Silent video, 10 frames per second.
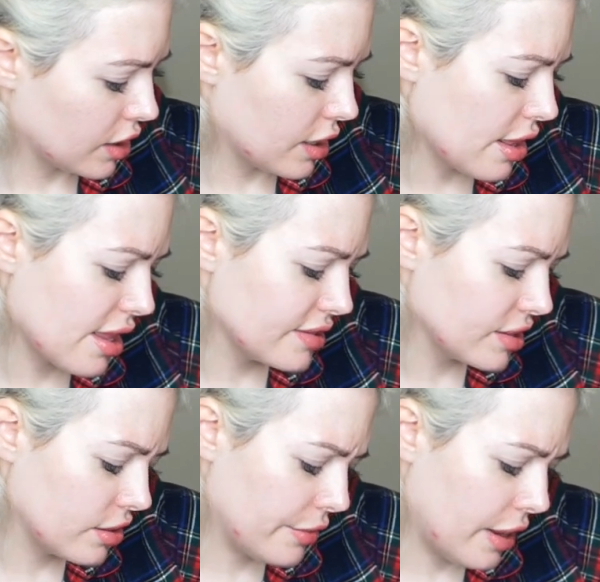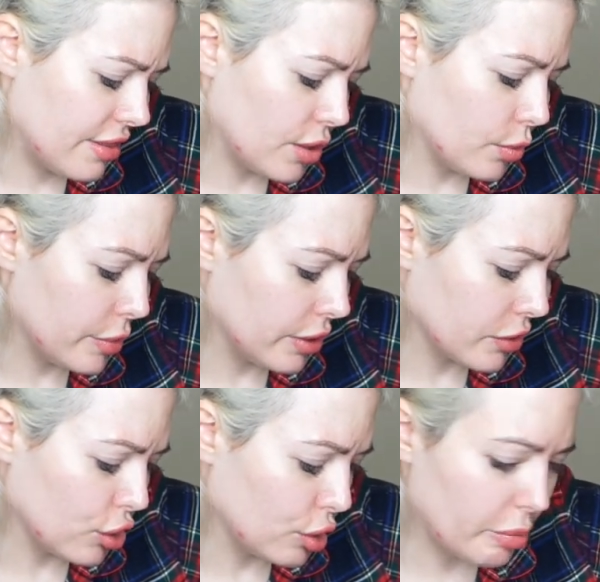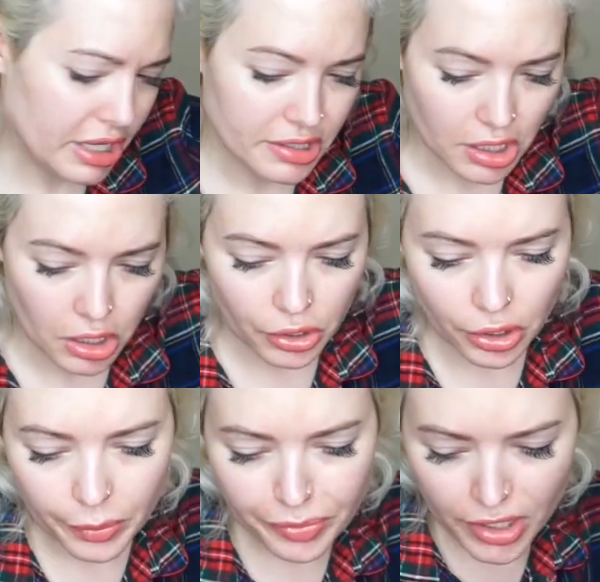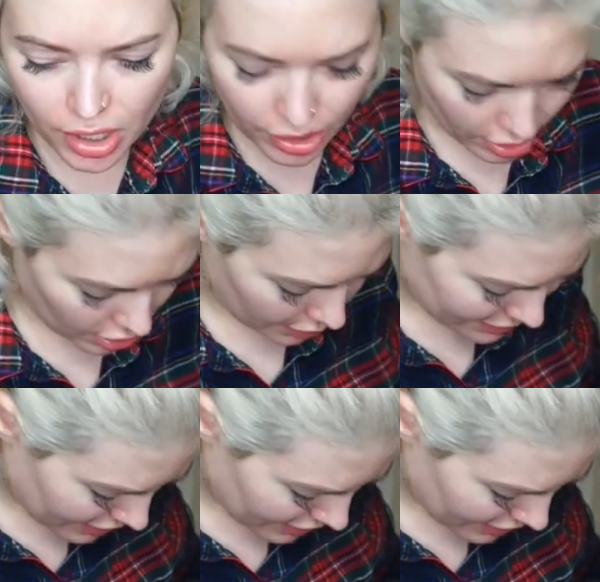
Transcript: a, that's like, I think would be like a good base color. Um,